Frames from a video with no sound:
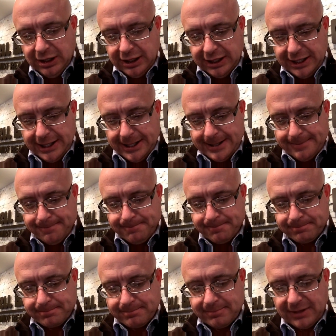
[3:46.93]

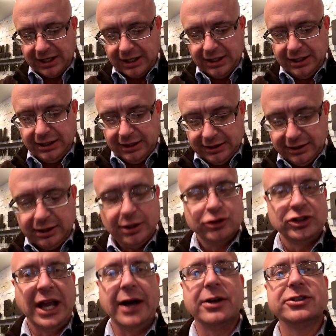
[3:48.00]
You
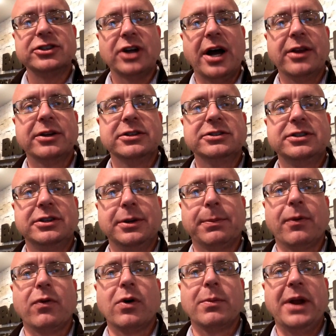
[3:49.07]
challenge others to
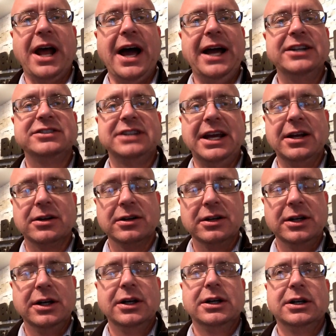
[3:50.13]
perform at a high
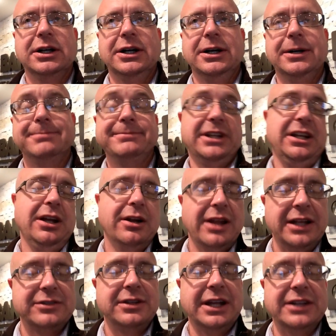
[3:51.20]
standard, and
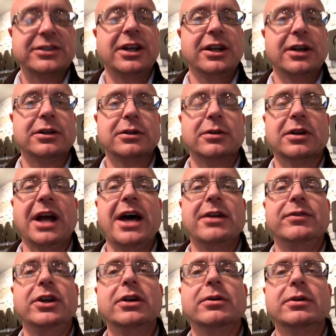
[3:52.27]
that's going to include a lot
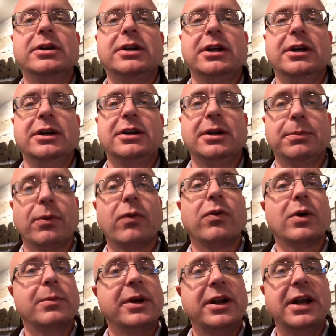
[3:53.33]
of you to
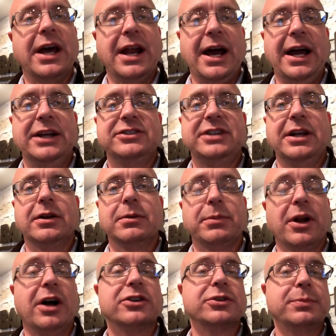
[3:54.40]
perform it at a high standard, but
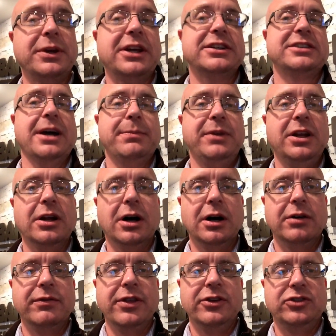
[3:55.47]
also be accepting
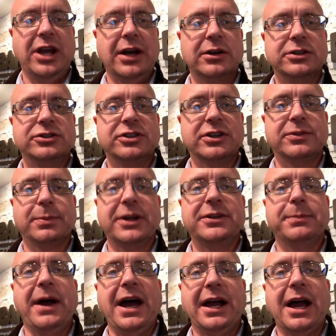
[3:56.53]
of the challenge that's placed
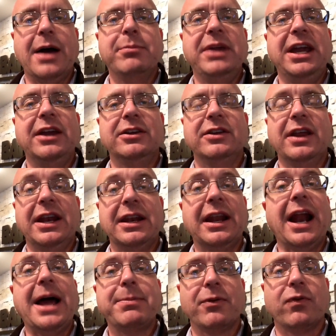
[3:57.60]
back on me that
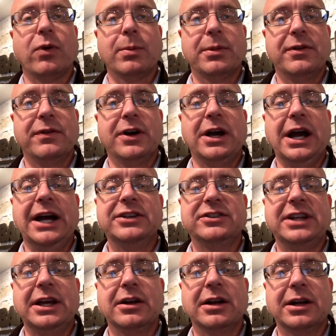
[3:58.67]
I perform at a very high
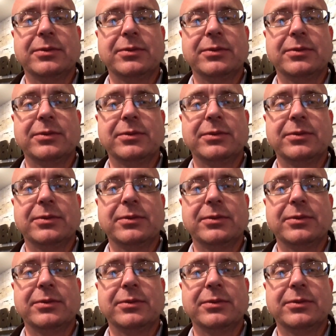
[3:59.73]
standard.